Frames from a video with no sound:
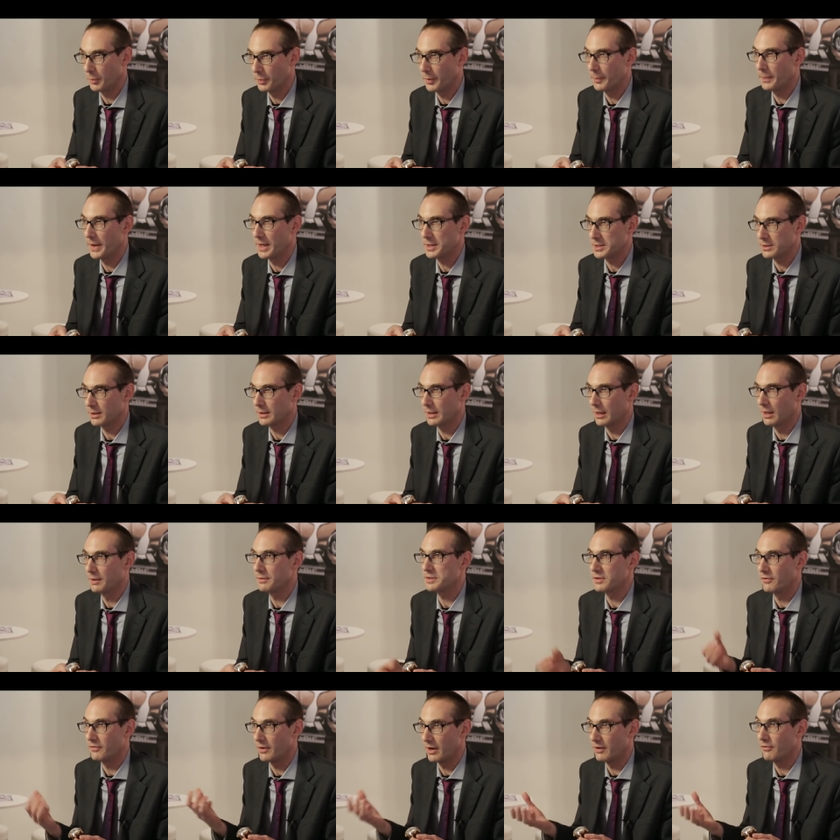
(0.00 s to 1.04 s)
The perpetual calendar
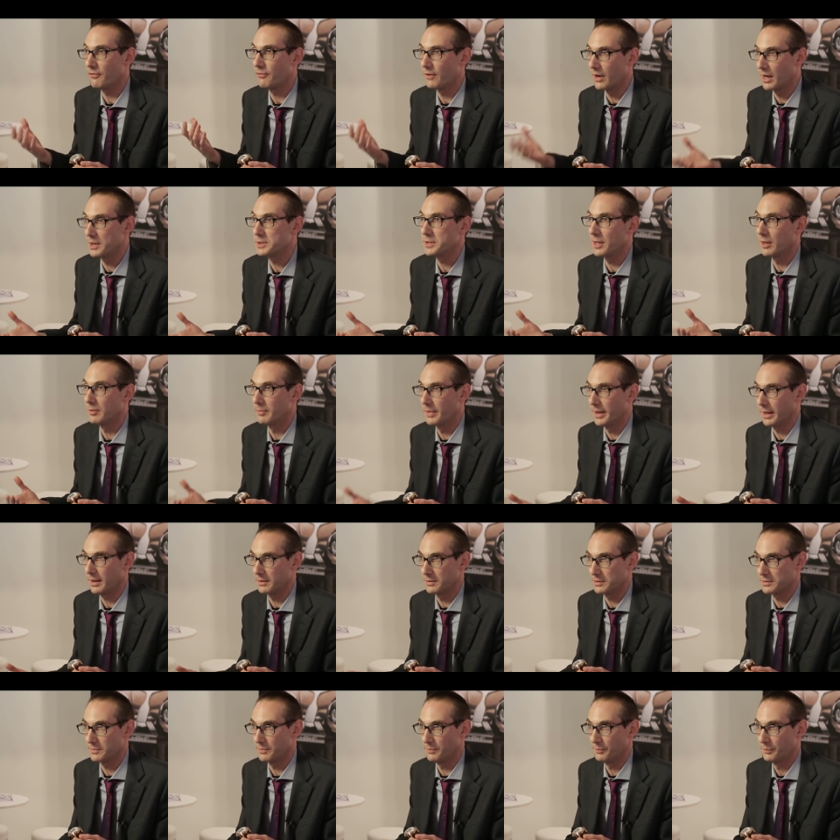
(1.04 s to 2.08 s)
is a very fragile
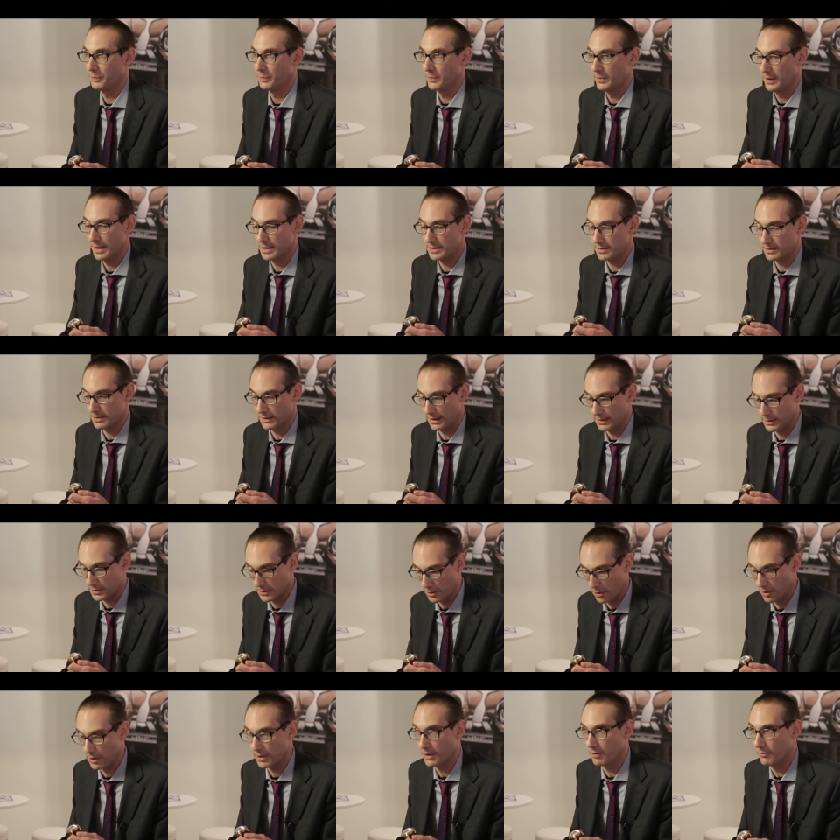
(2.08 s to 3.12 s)
mechanism. It's
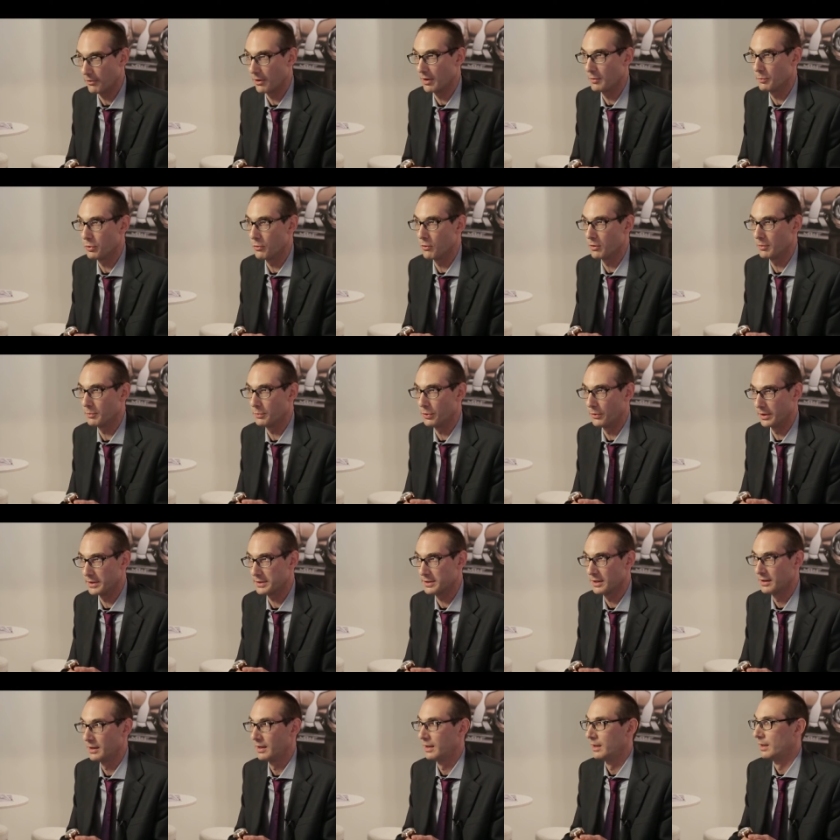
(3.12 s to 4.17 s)
certainly a very important
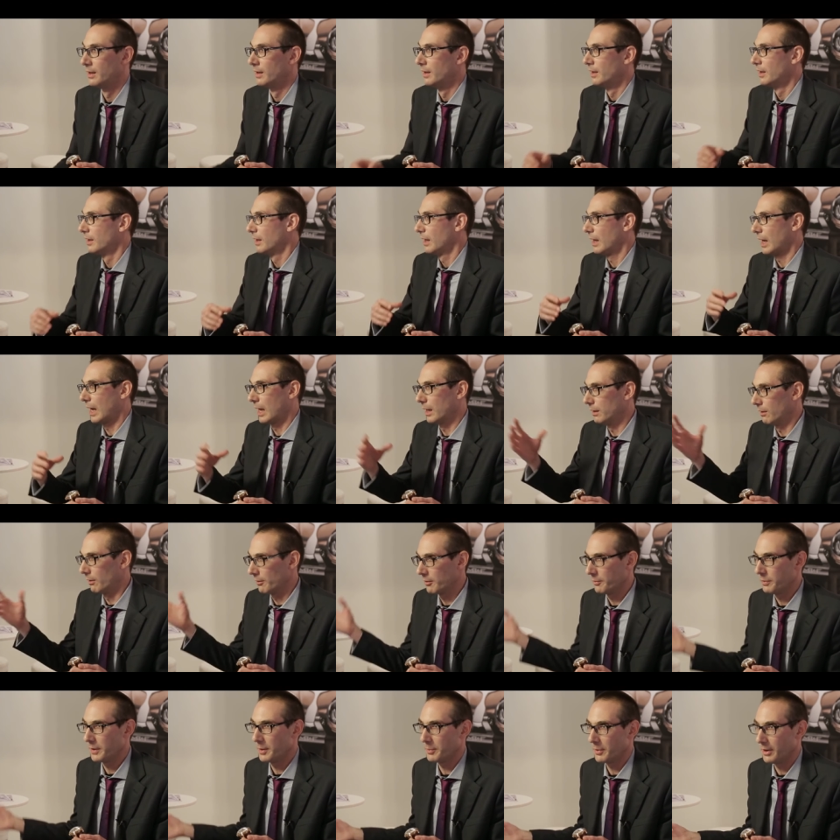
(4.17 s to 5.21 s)
point. A
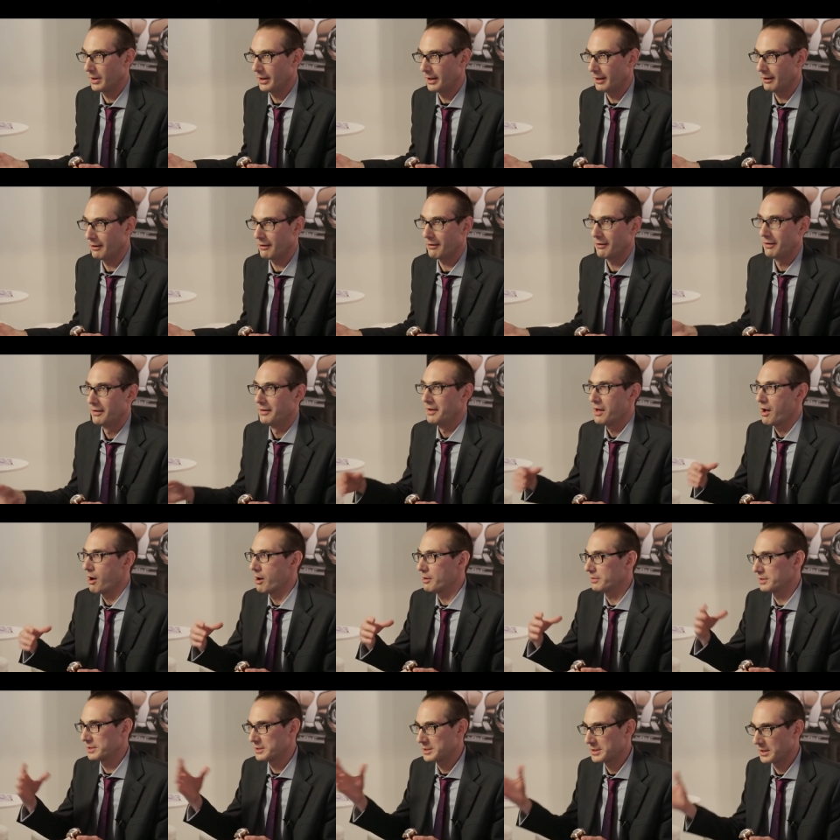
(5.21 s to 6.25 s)
lot of people here
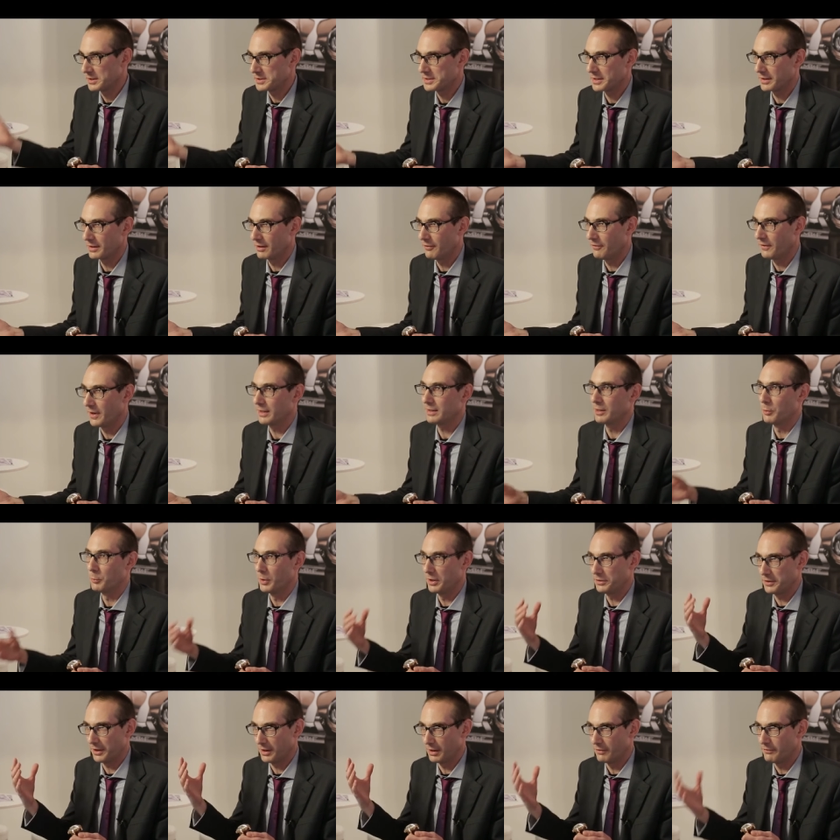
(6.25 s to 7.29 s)
are discussing the fact that
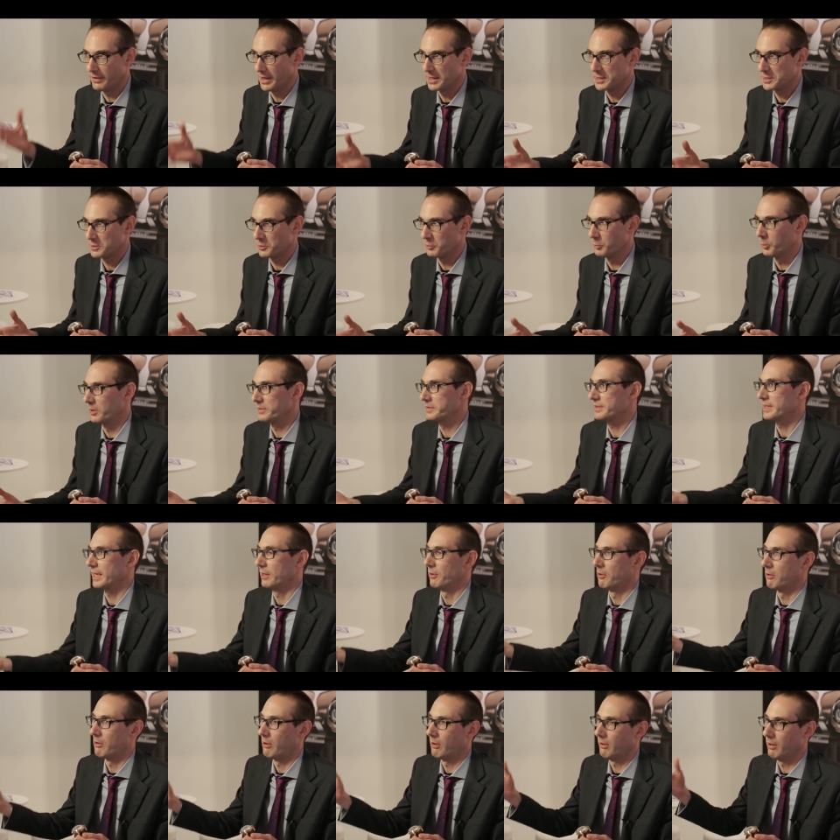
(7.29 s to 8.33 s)
with the conventional ones, they
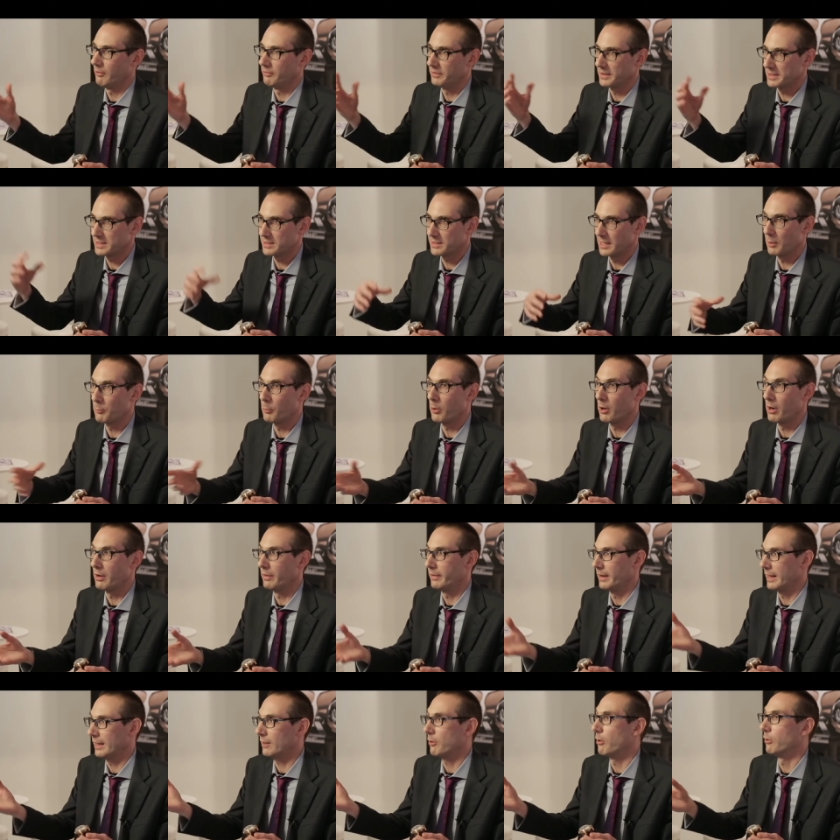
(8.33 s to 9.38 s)
all have this thing where
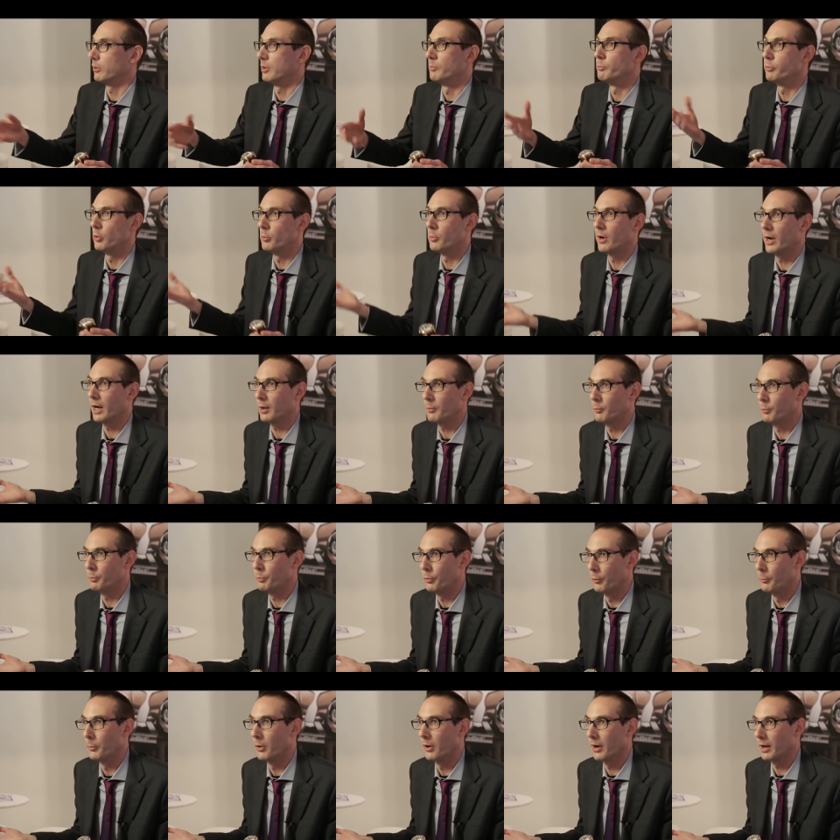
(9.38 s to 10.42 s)
they call them
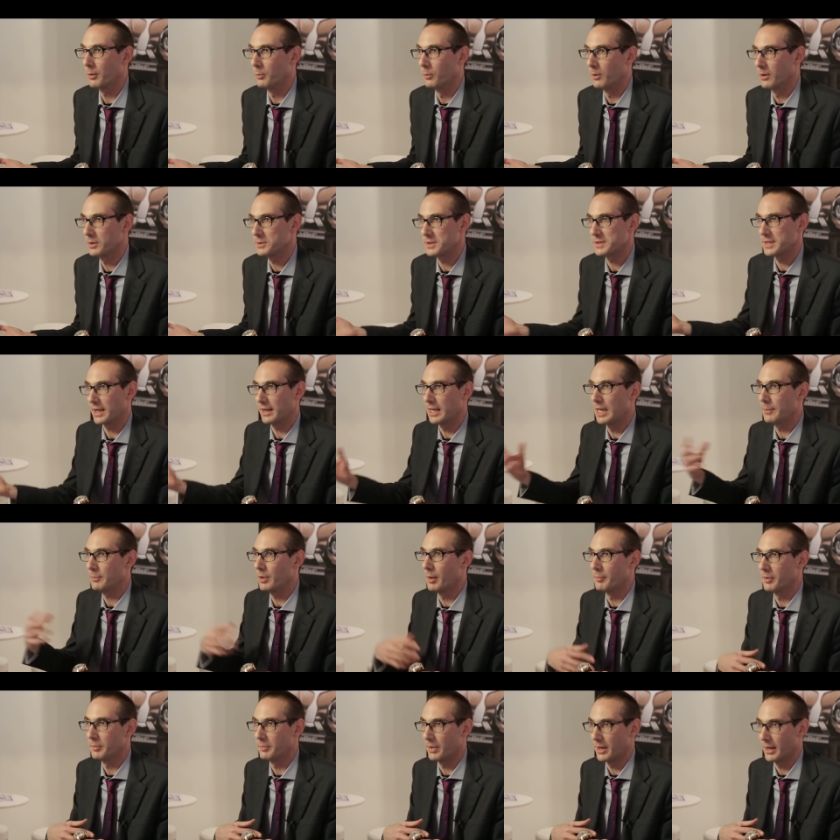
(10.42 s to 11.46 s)
boomerang watches. They keep
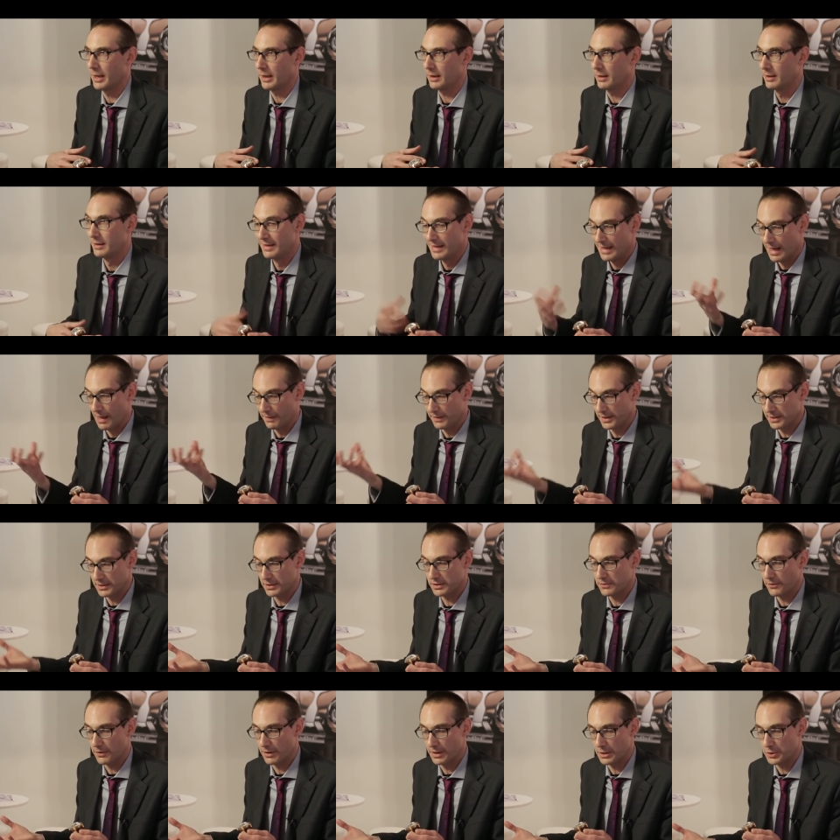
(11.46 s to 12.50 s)
coming back. And this
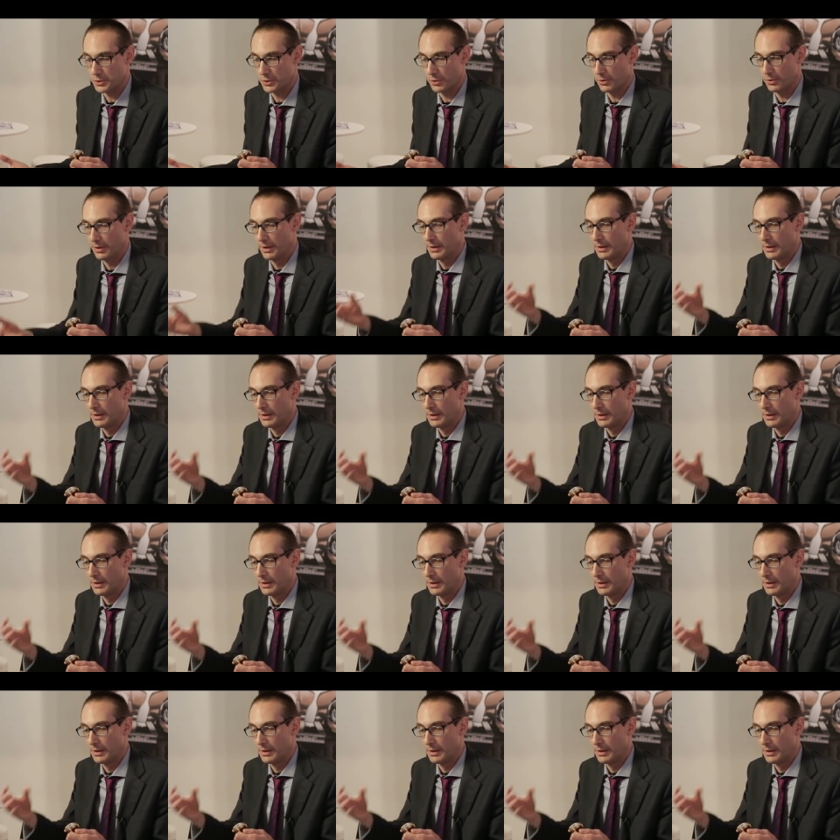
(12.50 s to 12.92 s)
is very true,